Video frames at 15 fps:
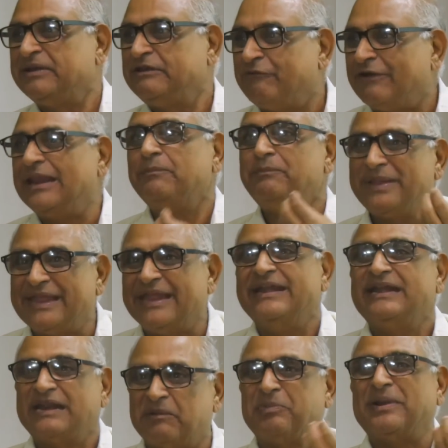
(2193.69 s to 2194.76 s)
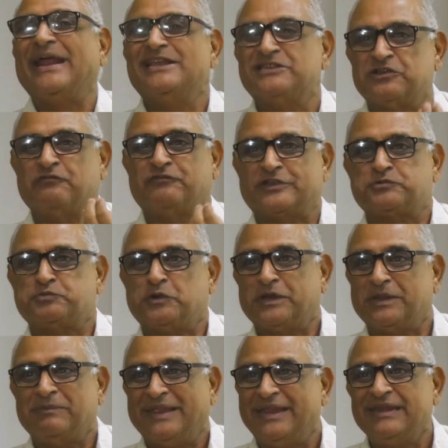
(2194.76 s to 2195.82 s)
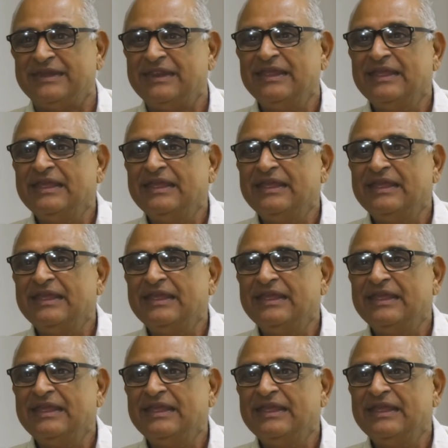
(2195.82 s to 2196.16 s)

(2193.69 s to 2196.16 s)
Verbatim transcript: developing enterprise of exporting meat,